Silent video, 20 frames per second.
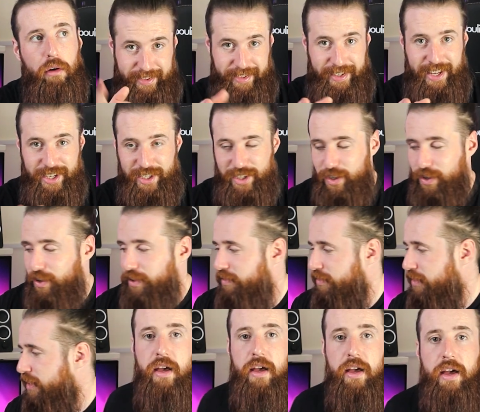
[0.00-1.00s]
Nice though.
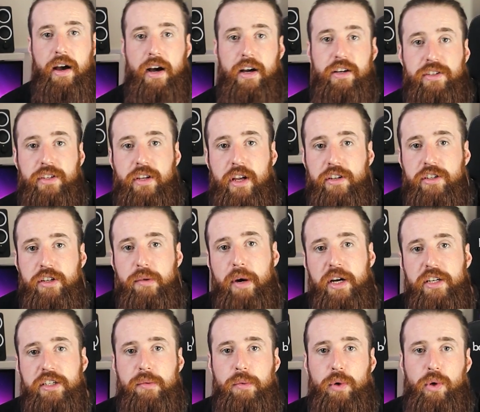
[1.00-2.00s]
It has
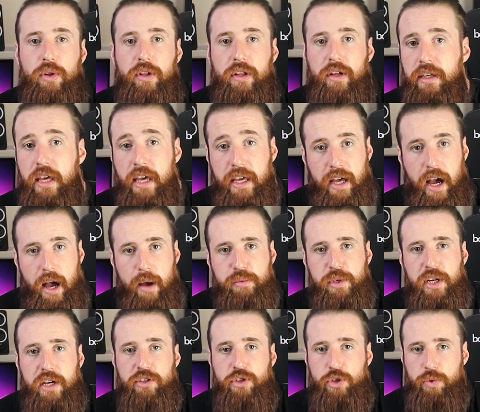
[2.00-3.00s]
customizable
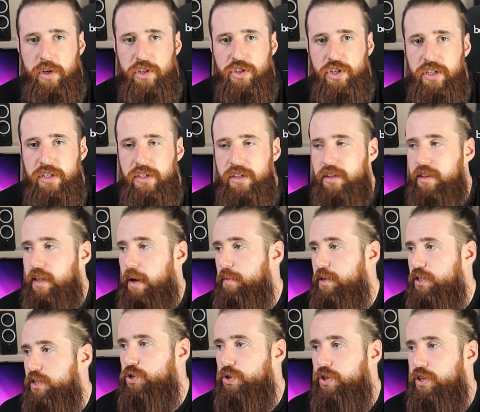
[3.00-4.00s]
keycaps and switches. That
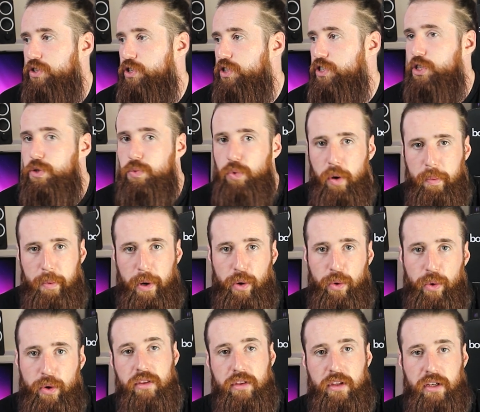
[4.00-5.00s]
you can just swap
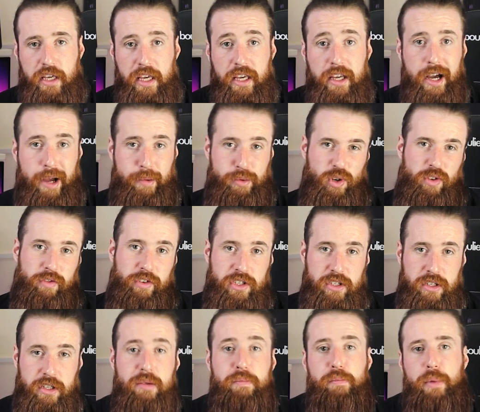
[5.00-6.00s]
out the keycaps,
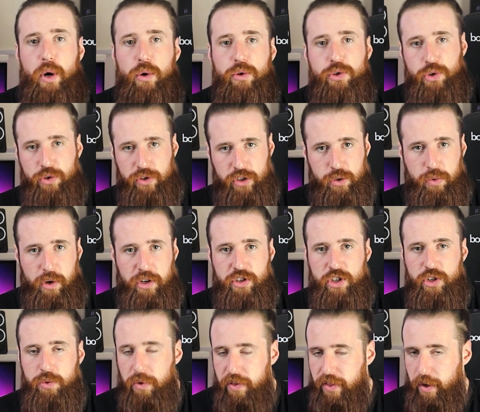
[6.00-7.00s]
obviously, but also the
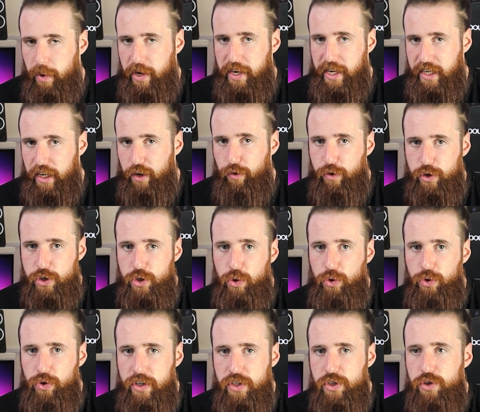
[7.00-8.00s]
switches without any need for
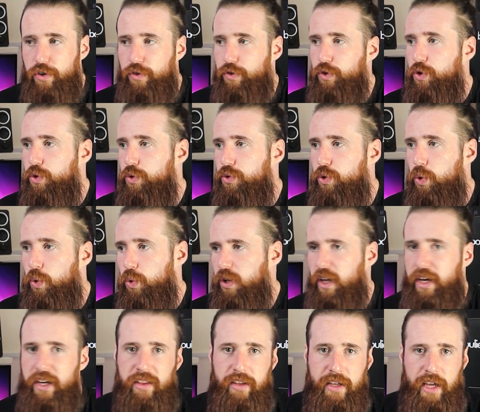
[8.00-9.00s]
soldering. So if you don't
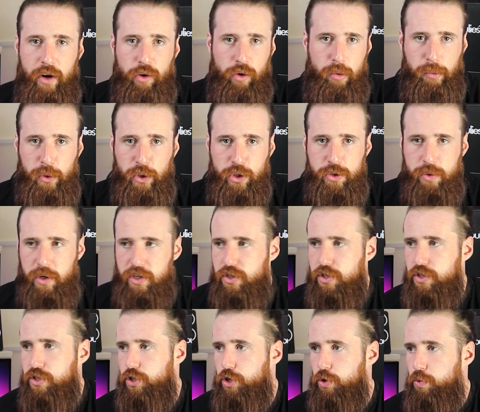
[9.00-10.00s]
like the Gateron blue
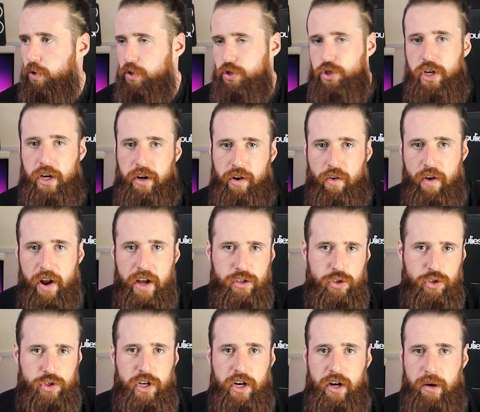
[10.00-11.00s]
switches and you want cherry reds
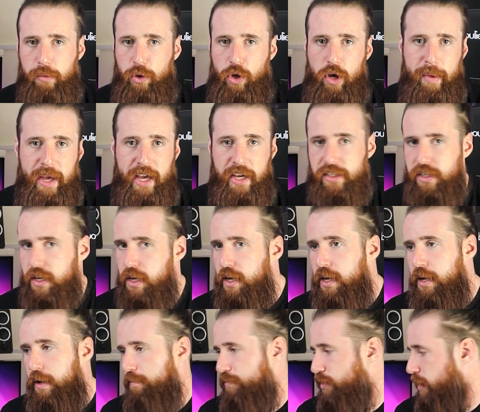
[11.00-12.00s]
or cherry blue MX,
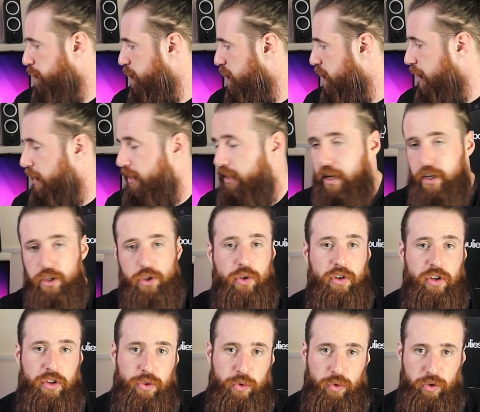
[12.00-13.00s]
something like that, you
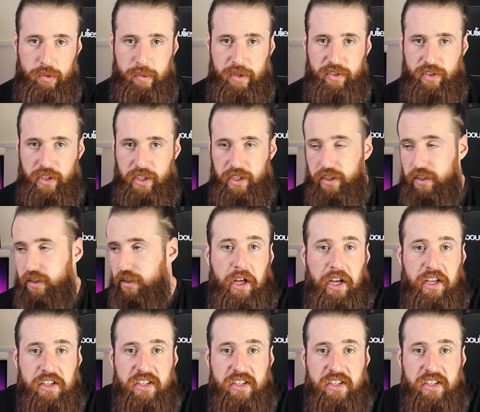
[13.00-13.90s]
can throw them into here. Like I